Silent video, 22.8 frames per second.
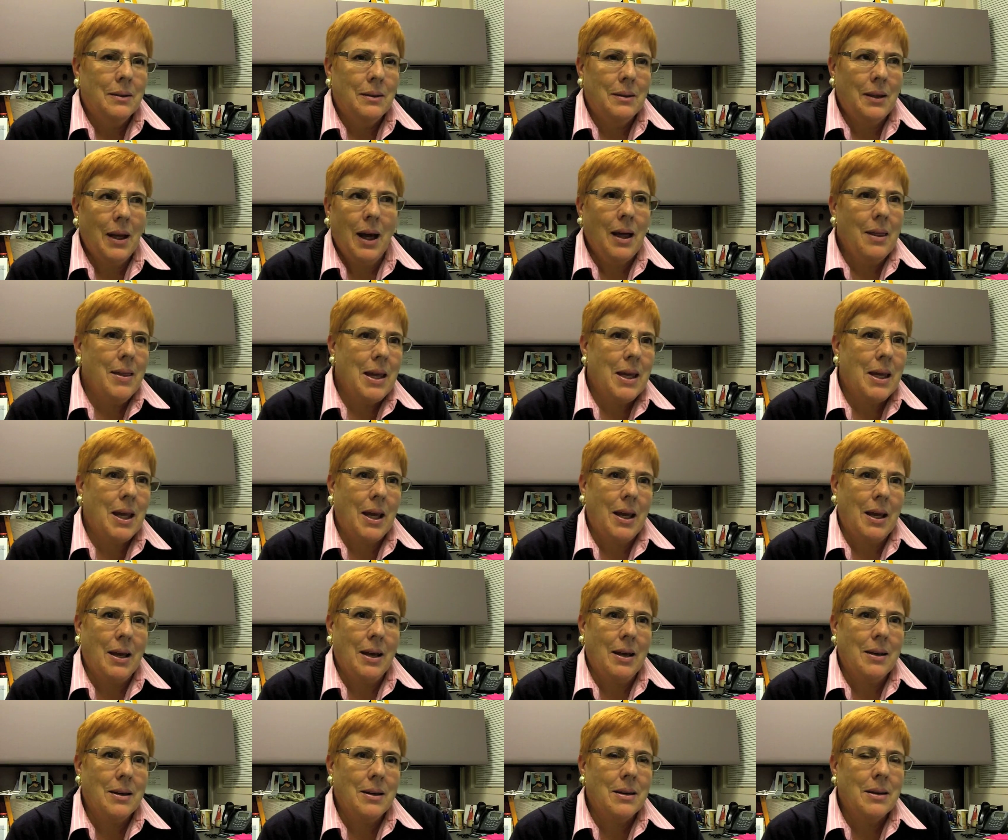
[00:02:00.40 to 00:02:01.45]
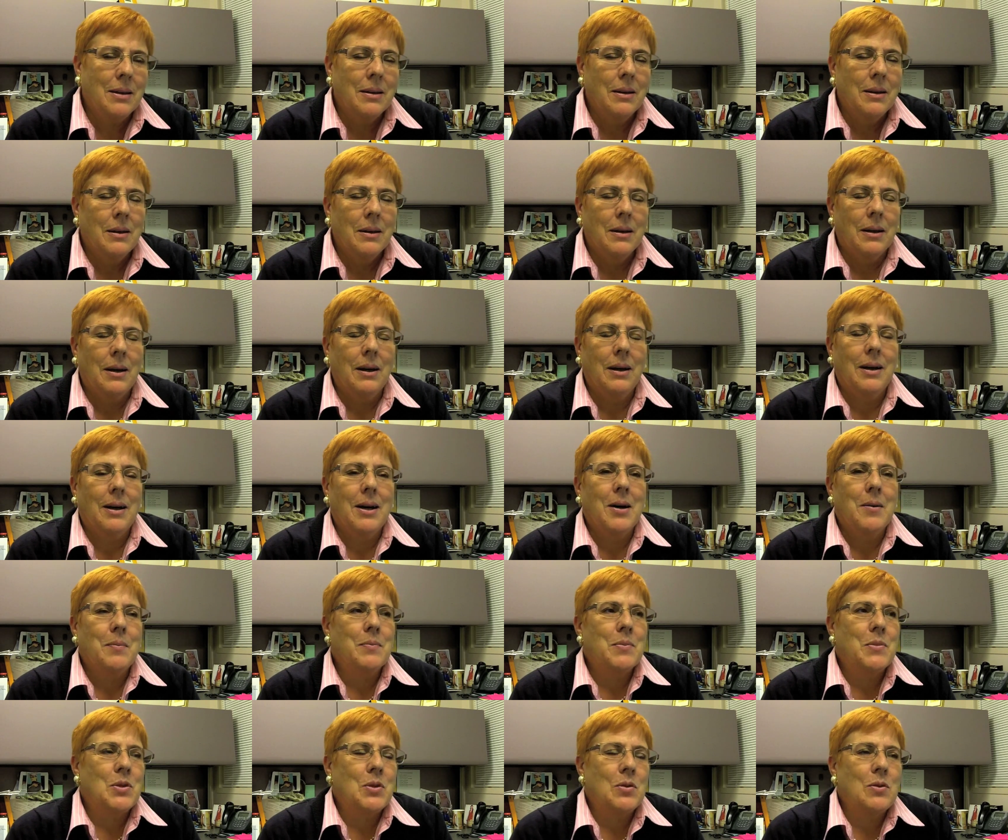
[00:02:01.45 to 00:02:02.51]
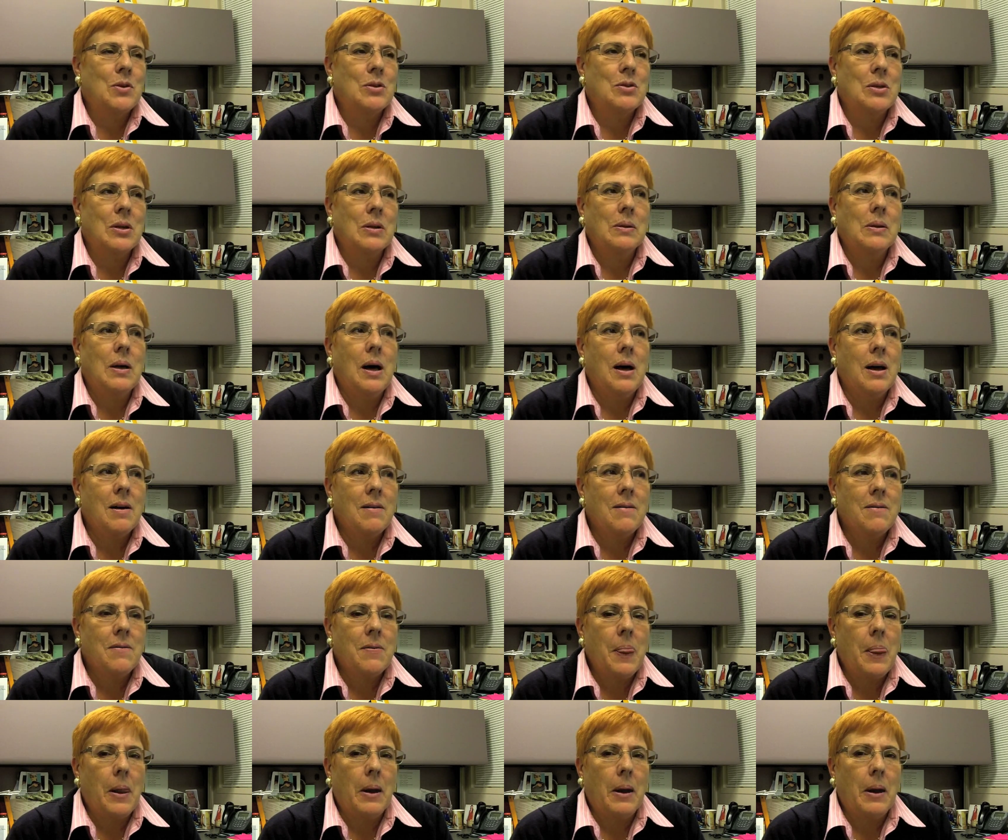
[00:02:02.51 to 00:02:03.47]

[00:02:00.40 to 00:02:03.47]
Yeah, they can. So there's a lot of